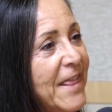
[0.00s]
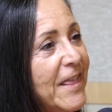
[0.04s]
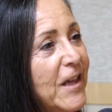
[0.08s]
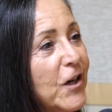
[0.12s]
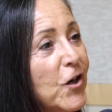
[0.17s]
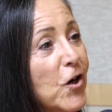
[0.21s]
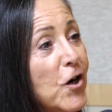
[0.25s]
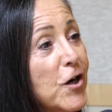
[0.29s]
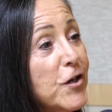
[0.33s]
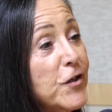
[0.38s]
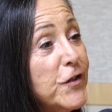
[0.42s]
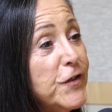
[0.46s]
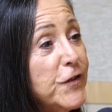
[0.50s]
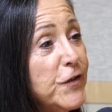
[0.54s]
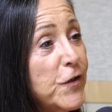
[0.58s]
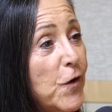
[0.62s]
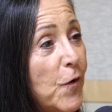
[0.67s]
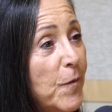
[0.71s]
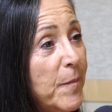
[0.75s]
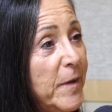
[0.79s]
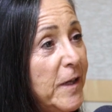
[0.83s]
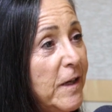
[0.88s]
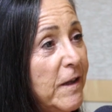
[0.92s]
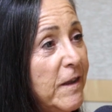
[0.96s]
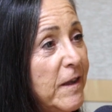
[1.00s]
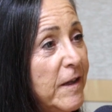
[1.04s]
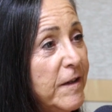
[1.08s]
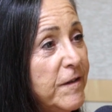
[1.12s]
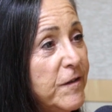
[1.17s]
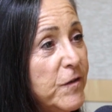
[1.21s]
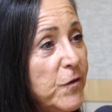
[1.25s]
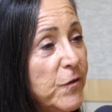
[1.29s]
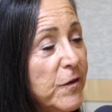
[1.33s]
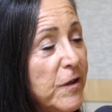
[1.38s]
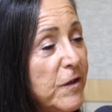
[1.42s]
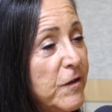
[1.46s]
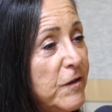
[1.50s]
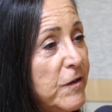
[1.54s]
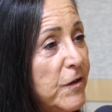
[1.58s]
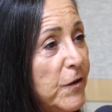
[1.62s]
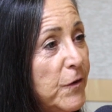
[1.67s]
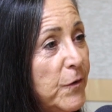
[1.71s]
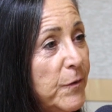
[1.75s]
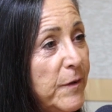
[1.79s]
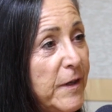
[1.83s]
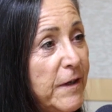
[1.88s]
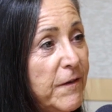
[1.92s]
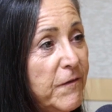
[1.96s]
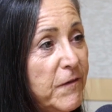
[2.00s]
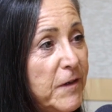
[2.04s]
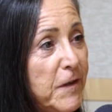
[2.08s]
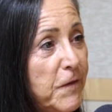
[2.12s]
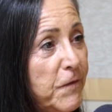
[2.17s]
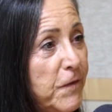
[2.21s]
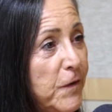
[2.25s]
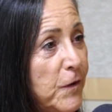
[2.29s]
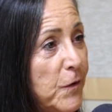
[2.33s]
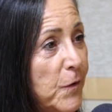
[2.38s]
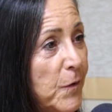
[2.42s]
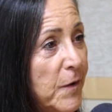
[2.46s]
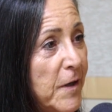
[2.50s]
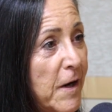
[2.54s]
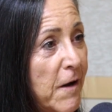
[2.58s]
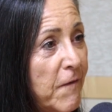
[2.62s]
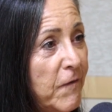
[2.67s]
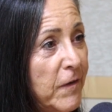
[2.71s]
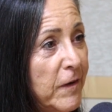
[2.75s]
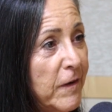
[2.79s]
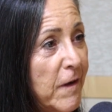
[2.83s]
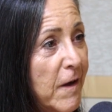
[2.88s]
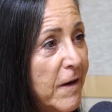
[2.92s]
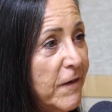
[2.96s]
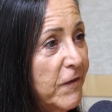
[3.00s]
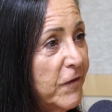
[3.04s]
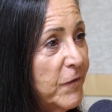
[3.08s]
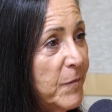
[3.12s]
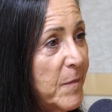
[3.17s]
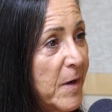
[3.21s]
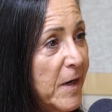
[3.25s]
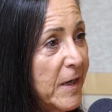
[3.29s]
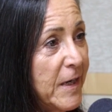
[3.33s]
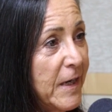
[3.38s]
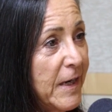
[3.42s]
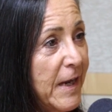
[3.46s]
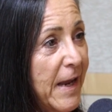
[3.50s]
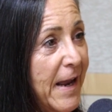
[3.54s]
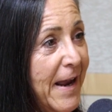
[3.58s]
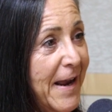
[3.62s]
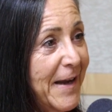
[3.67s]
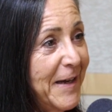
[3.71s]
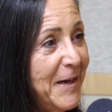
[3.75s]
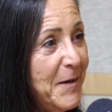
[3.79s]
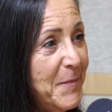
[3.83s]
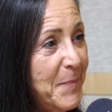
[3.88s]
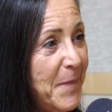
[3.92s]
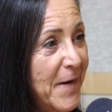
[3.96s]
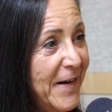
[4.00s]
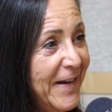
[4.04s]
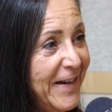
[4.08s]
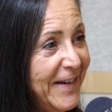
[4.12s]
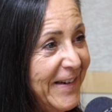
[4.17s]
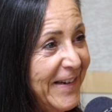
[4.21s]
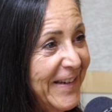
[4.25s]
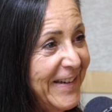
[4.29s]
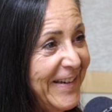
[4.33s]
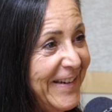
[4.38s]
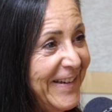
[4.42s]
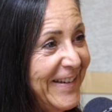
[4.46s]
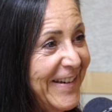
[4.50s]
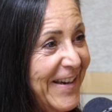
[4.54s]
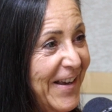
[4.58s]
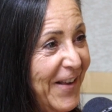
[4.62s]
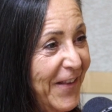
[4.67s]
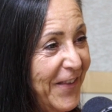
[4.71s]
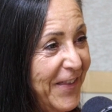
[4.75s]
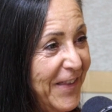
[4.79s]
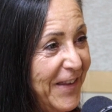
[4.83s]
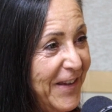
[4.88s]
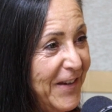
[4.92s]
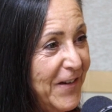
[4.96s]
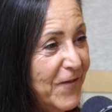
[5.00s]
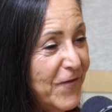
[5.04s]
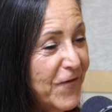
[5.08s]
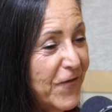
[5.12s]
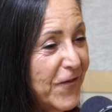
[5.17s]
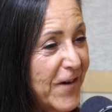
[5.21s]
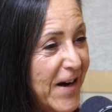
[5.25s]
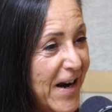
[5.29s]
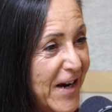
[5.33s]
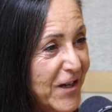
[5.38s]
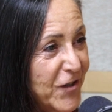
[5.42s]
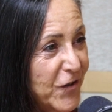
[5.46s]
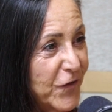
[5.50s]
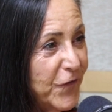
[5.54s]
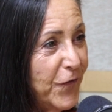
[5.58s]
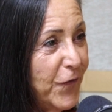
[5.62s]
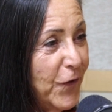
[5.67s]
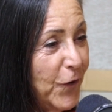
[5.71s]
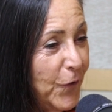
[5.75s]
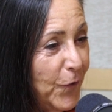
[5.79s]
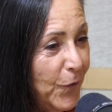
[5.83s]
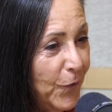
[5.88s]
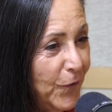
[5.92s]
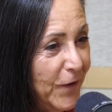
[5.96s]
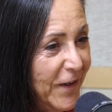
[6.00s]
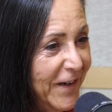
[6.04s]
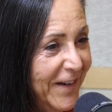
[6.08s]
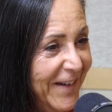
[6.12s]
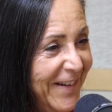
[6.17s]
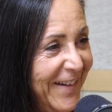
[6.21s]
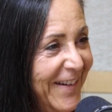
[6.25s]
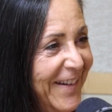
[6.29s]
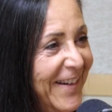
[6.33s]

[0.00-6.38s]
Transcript: There are so many things you can do even if you don't have a lot of money. Anybody can eat healthy, fresh food,